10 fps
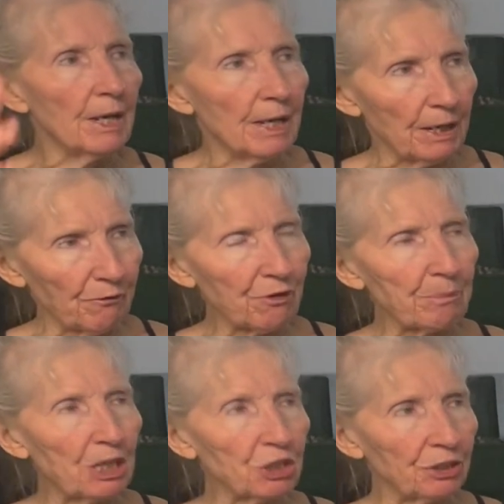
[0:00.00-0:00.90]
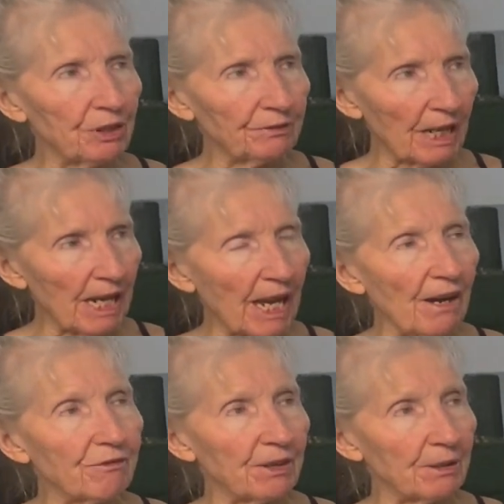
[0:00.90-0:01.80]
information that they
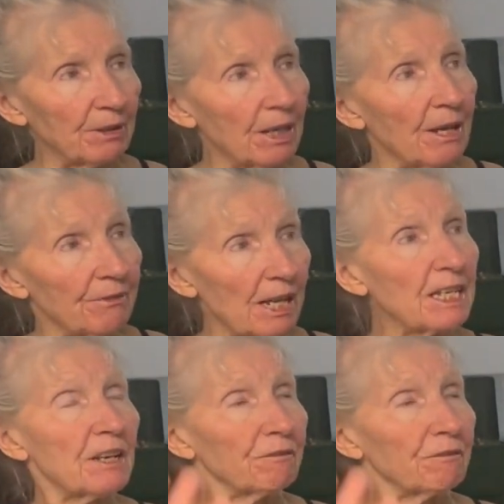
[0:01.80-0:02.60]
have that they give